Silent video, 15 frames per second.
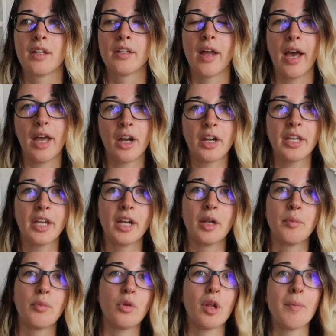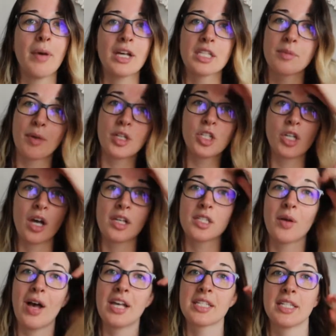dyer here in Budapest, but she
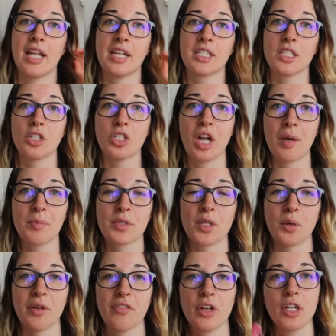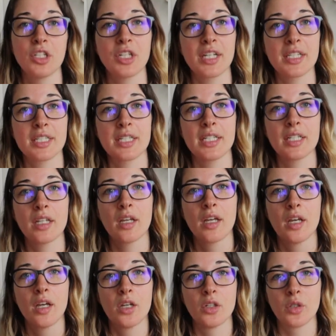also has an Etsy shop, so if you're interested,
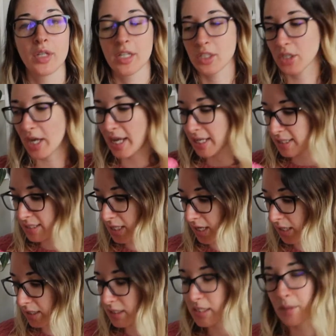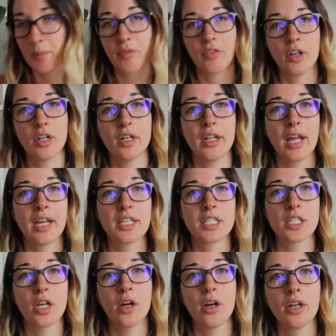to get your hands on some of her
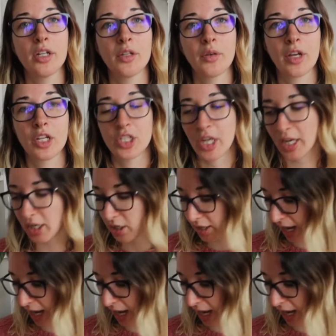nice yarn, you can check her